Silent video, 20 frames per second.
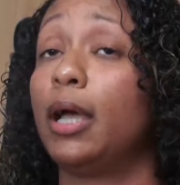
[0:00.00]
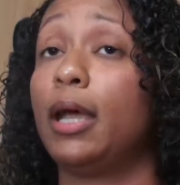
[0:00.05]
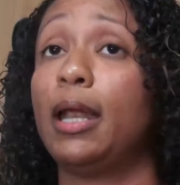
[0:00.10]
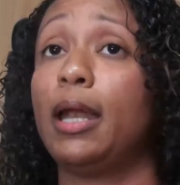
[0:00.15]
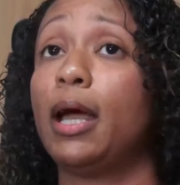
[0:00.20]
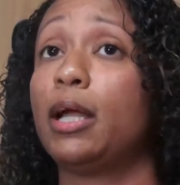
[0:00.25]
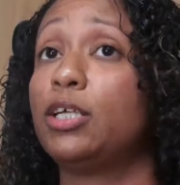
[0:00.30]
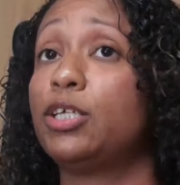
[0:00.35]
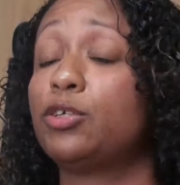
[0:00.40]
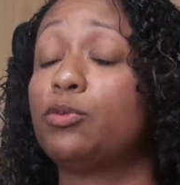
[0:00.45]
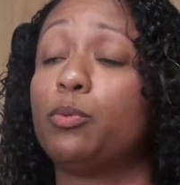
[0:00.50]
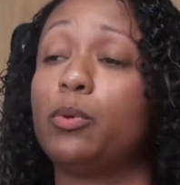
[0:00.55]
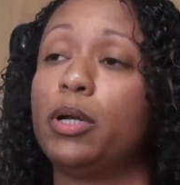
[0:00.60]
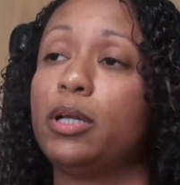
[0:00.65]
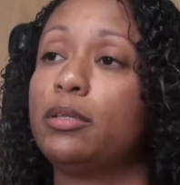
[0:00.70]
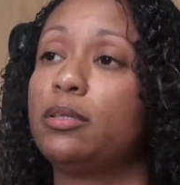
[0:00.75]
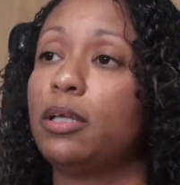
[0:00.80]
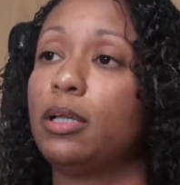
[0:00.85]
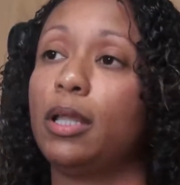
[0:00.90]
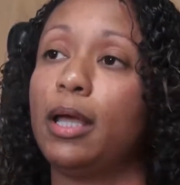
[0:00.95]
and I just
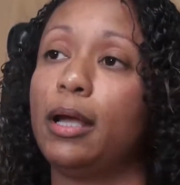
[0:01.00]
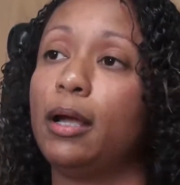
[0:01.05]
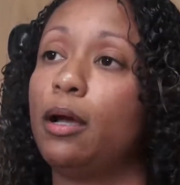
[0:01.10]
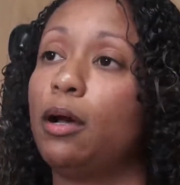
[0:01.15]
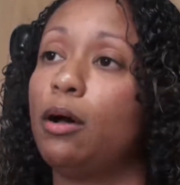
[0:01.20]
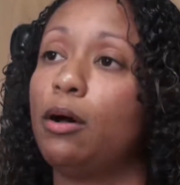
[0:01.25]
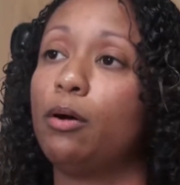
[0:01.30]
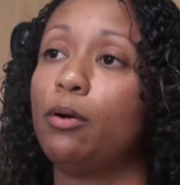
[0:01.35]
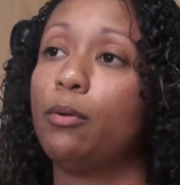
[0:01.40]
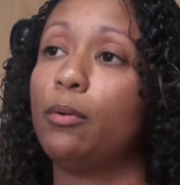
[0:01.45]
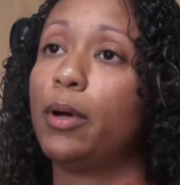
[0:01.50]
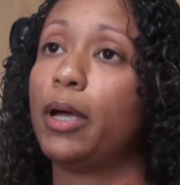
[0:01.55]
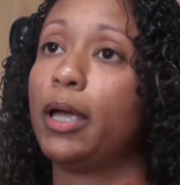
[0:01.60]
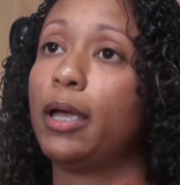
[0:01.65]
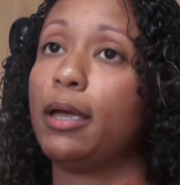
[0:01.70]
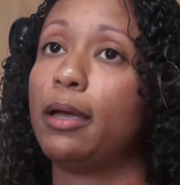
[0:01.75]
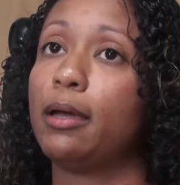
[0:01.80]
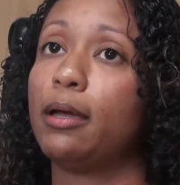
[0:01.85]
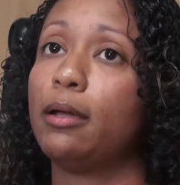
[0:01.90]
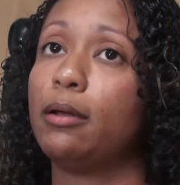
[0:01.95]
wanted to let go,
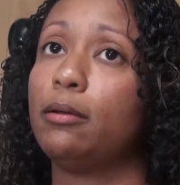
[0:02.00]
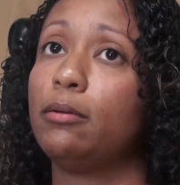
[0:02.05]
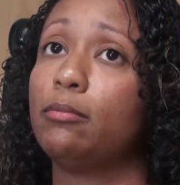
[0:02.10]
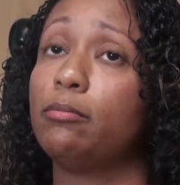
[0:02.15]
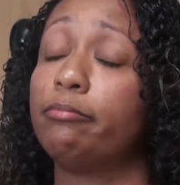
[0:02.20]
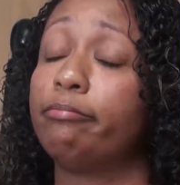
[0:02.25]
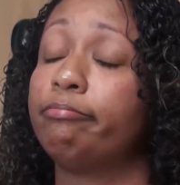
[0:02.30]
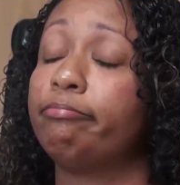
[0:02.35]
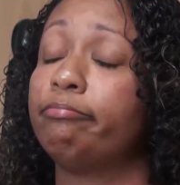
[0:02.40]
and